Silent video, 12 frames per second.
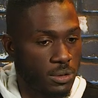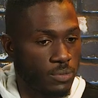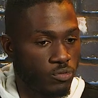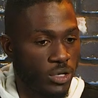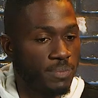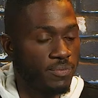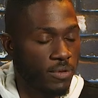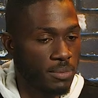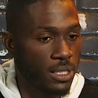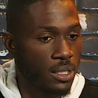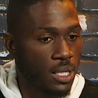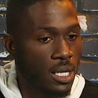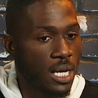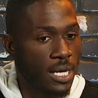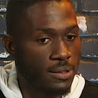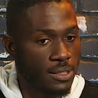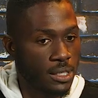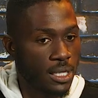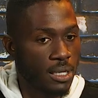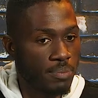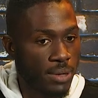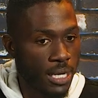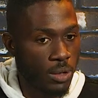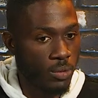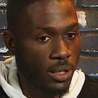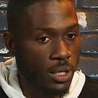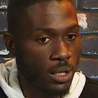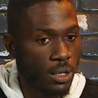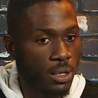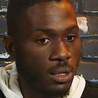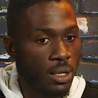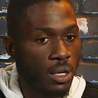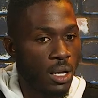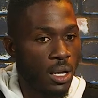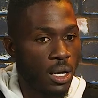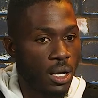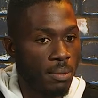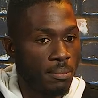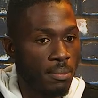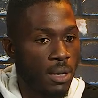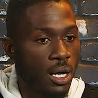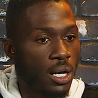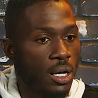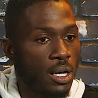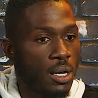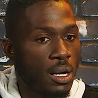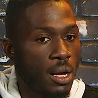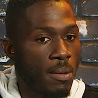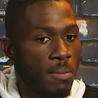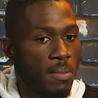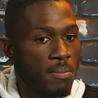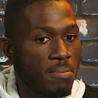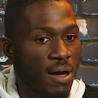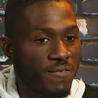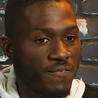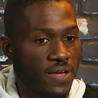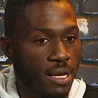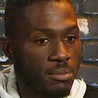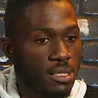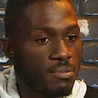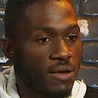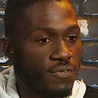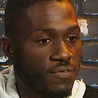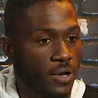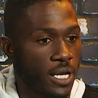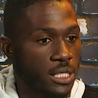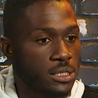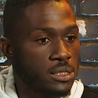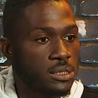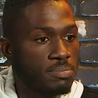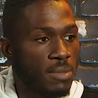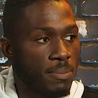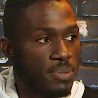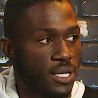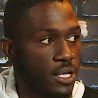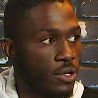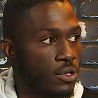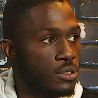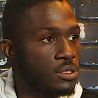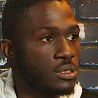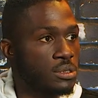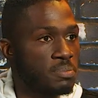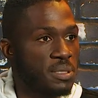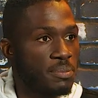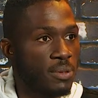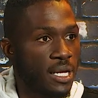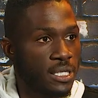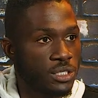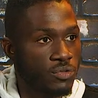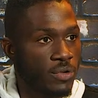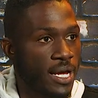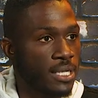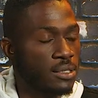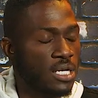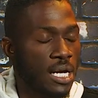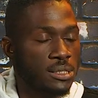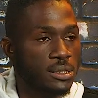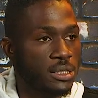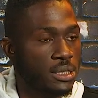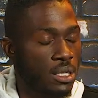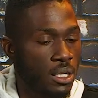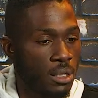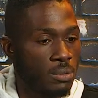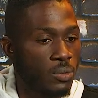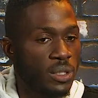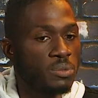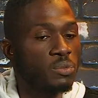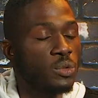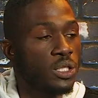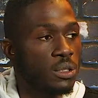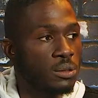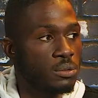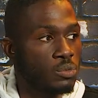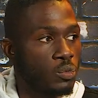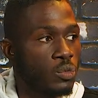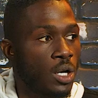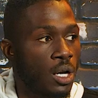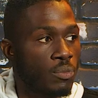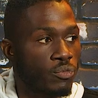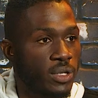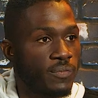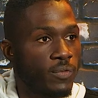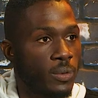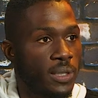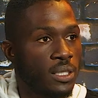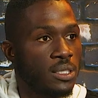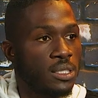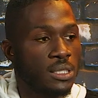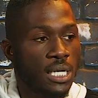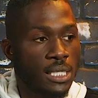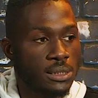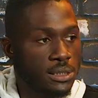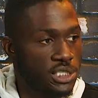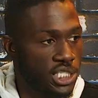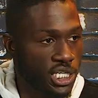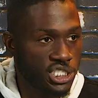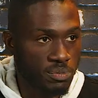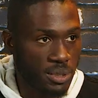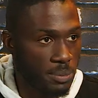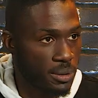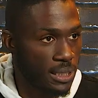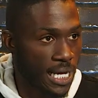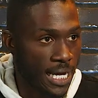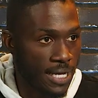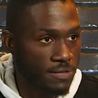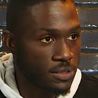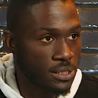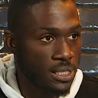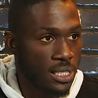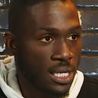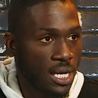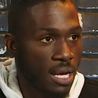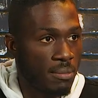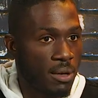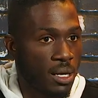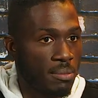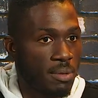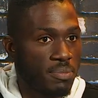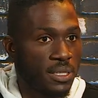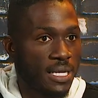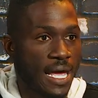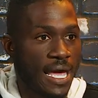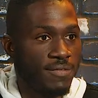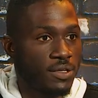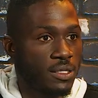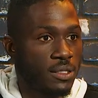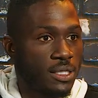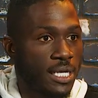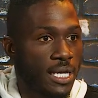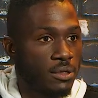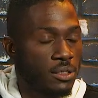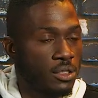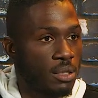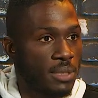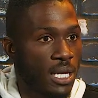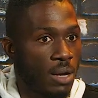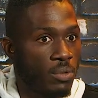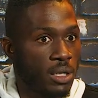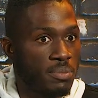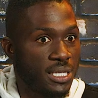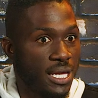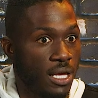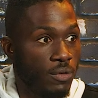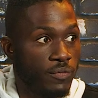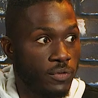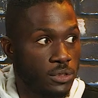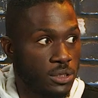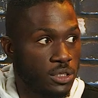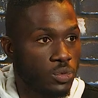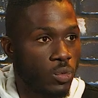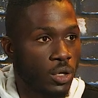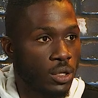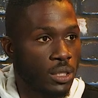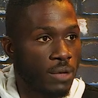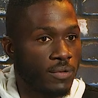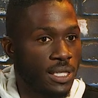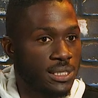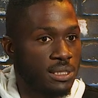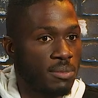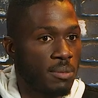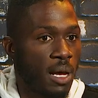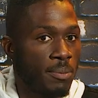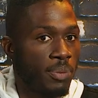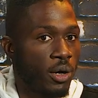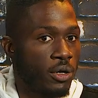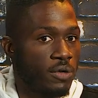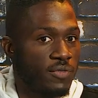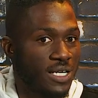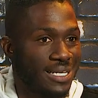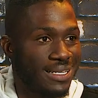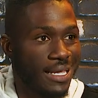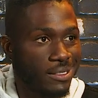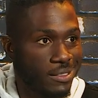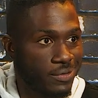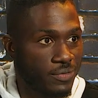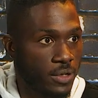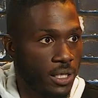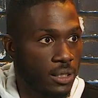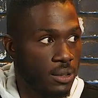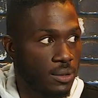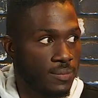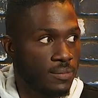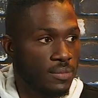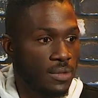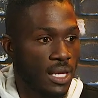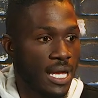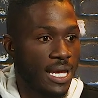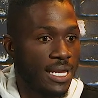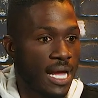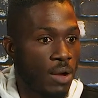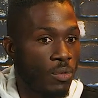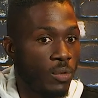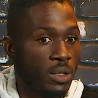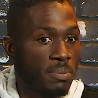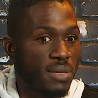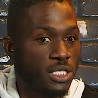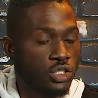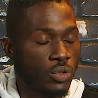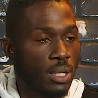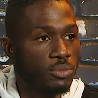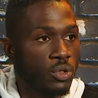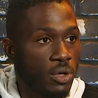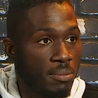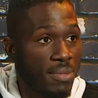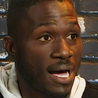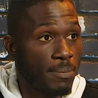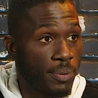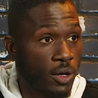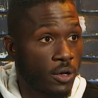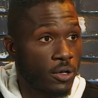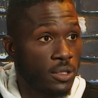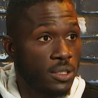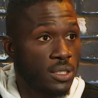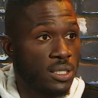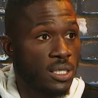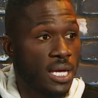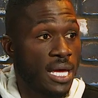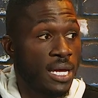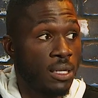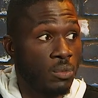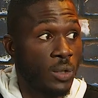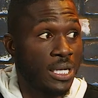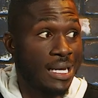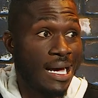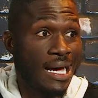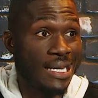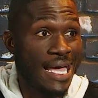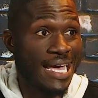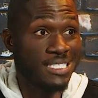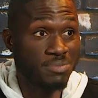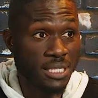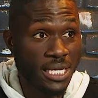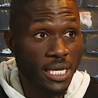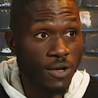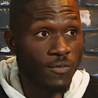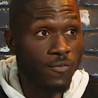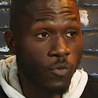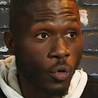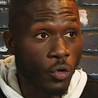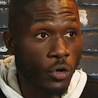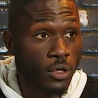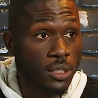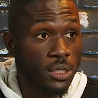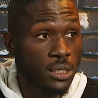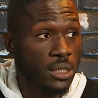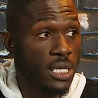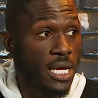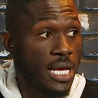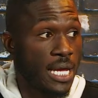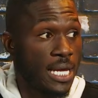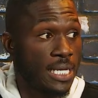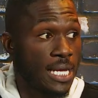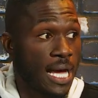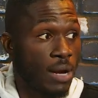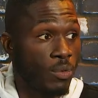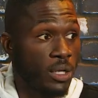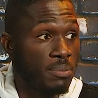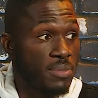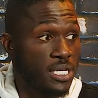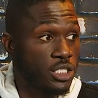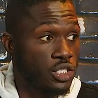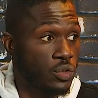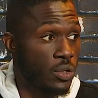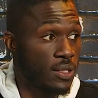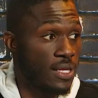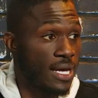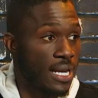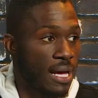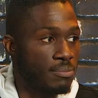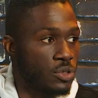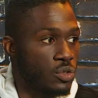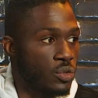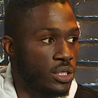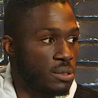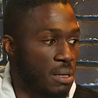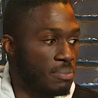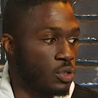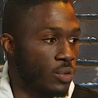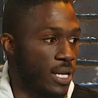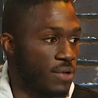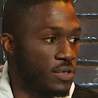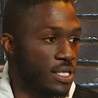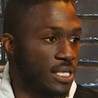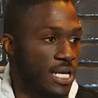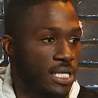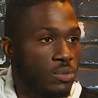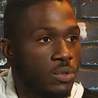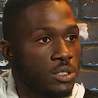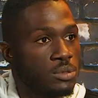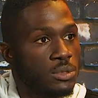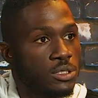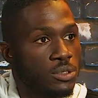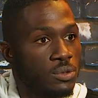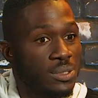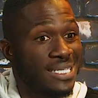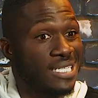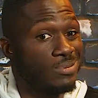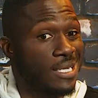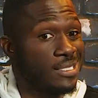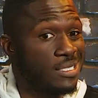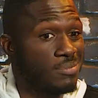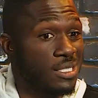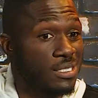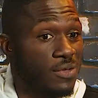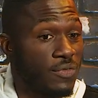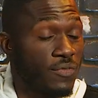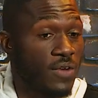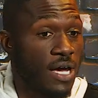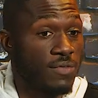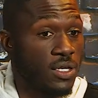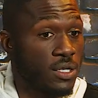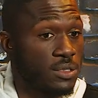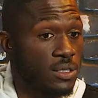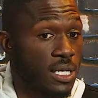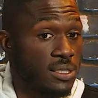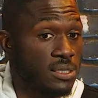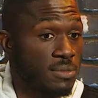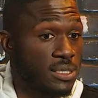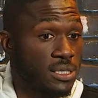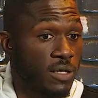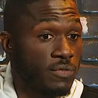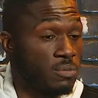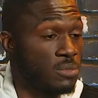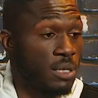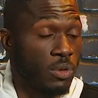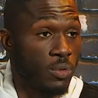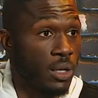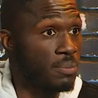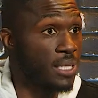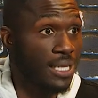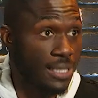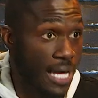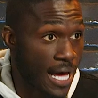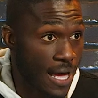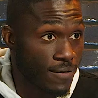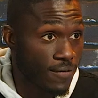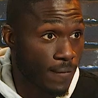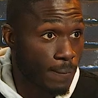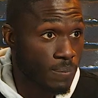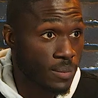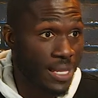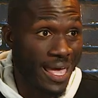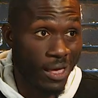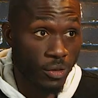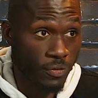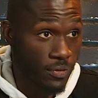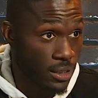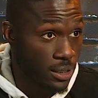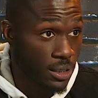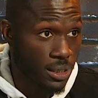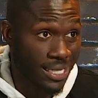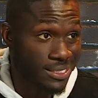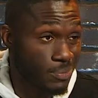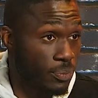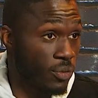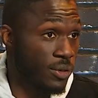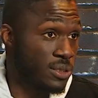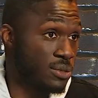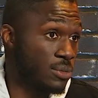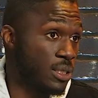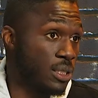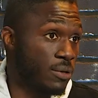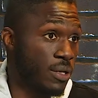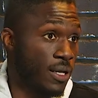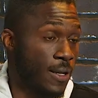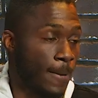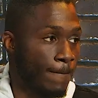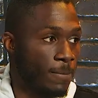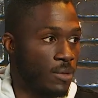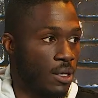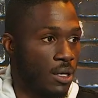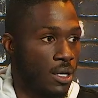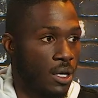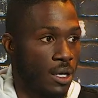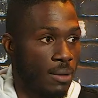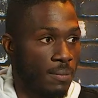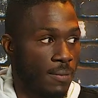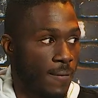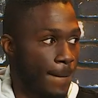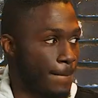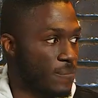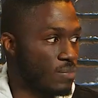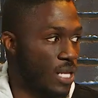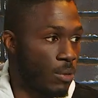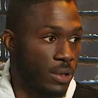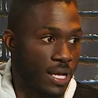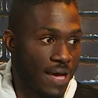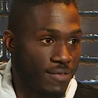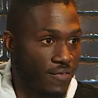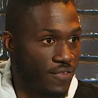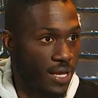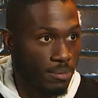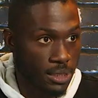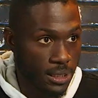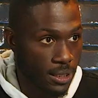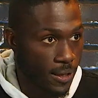reap from it. I think an empire where my family, my friends, my peers, people I interact constantly with will reap for it. Mm-hmm. Constantly changing people's lives. Mm-hmm. I'm a big advocate of that. You know what I mean? I want to be helpful to this world. I realize I'm part of a collective. Right. Mm-hmm. And I want to make sure I'm doing my part and what God has me here for. And I want to make sure that I'm doing everything that he wants me to. That's what I see myself in 5 years. So I see myself, number one, being alive, healthy. That's important to me, right? I want to have a family.